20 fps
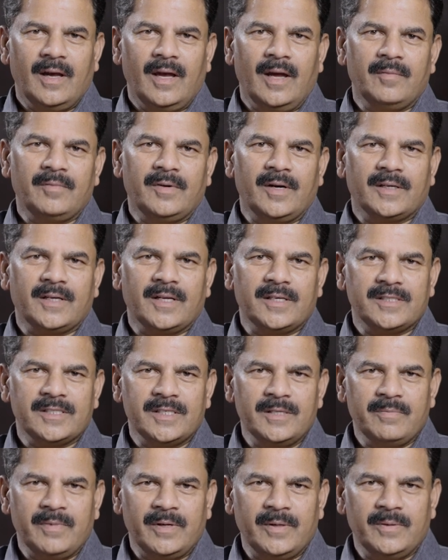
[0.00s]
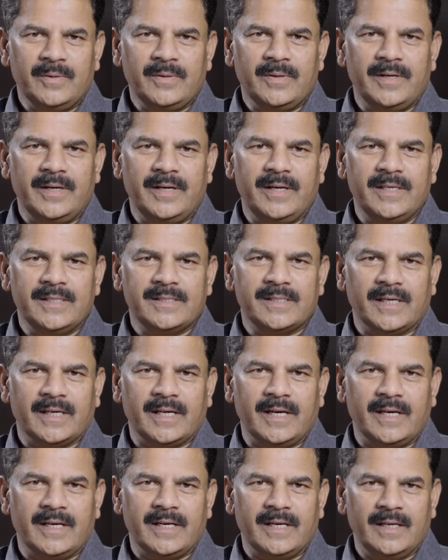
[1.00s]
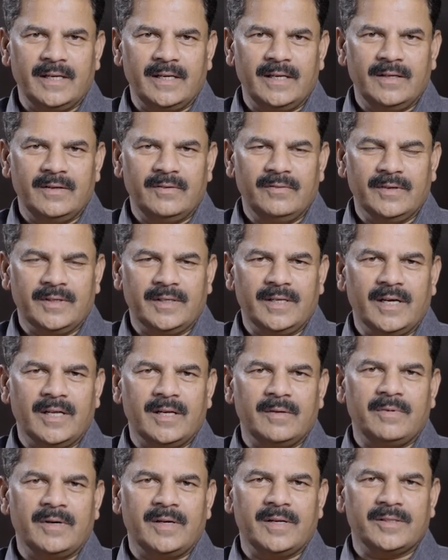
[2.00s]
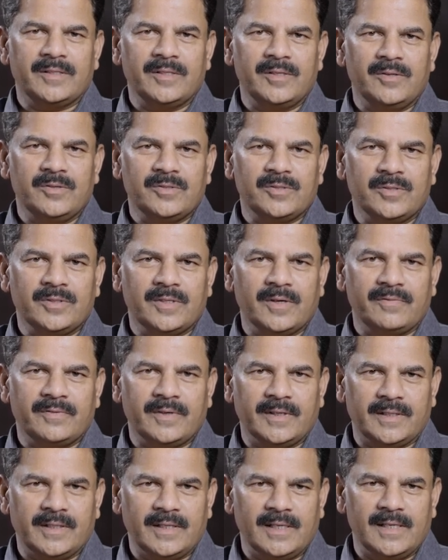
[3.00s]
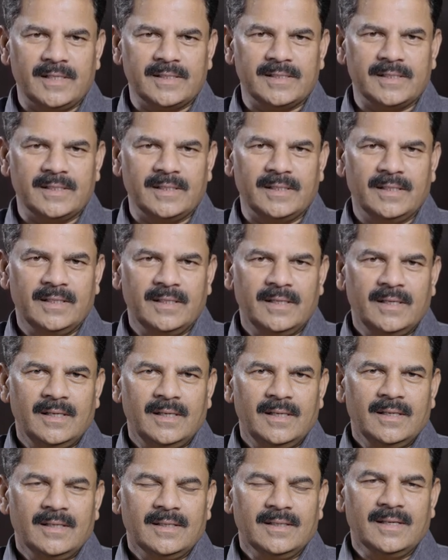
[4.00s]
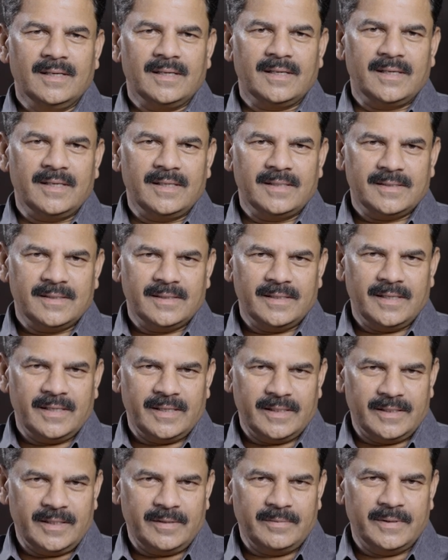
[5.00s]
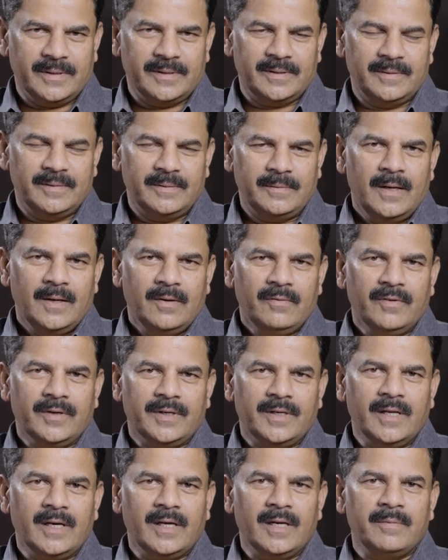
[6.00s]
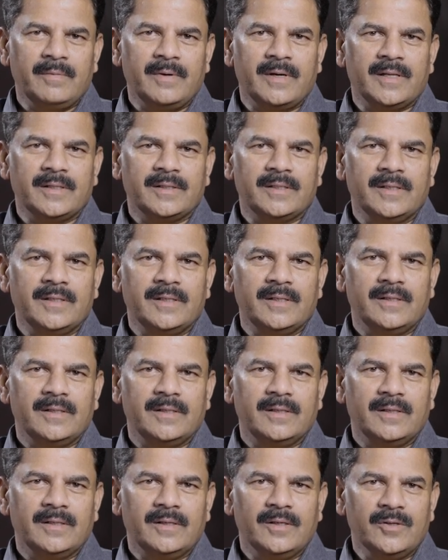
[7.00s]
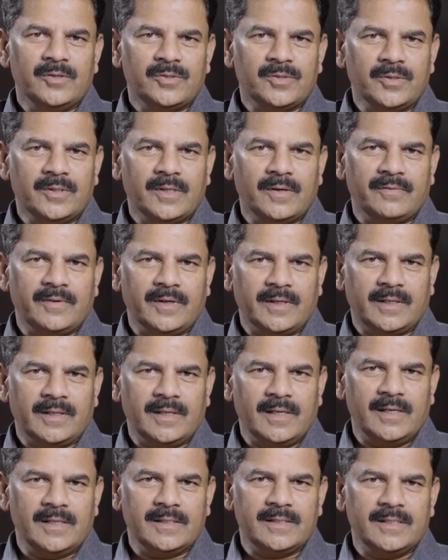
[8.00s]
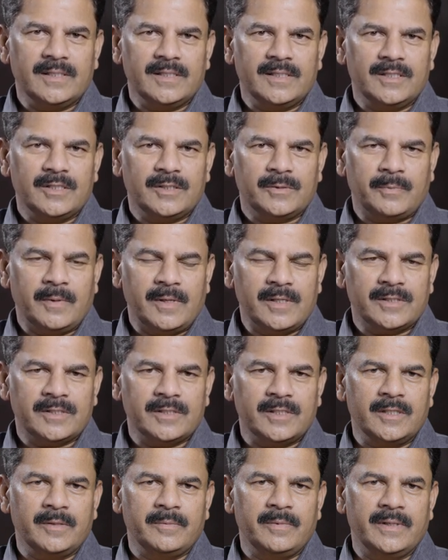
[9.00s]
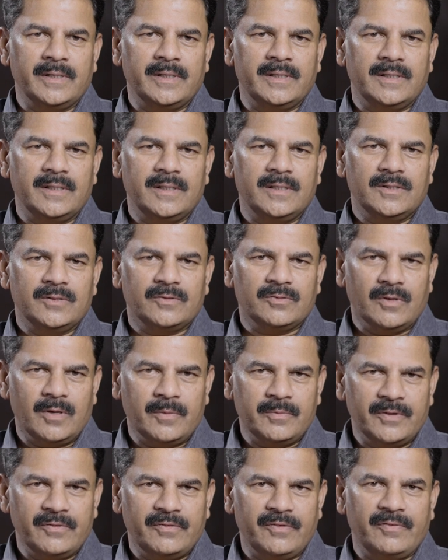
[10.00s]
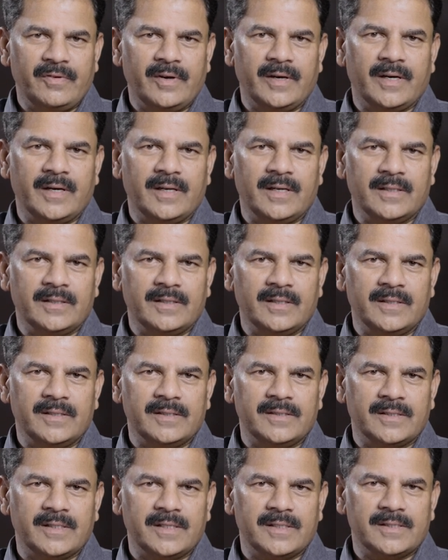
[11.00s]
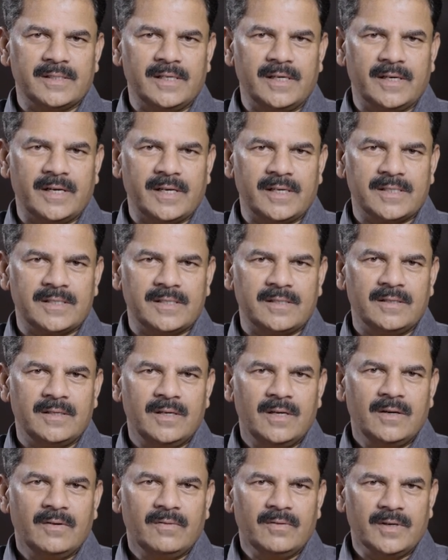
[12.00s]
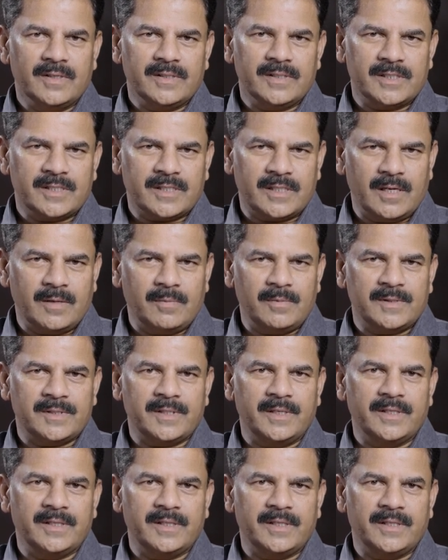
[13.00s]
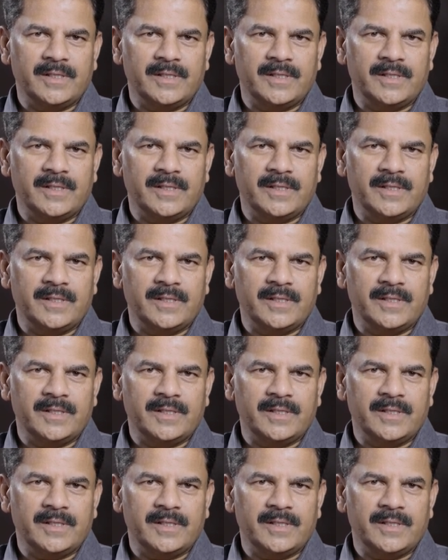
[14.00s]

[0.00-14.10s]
I am Dr. G. Manohar Reddy, Secretary, Vignana Bharathi Institute of Technology, Ghatkesar, Hyderabad. Vignana Bharathi Institute of Technology, sponsored by Swami Vivekananda Educational Trust, was established in the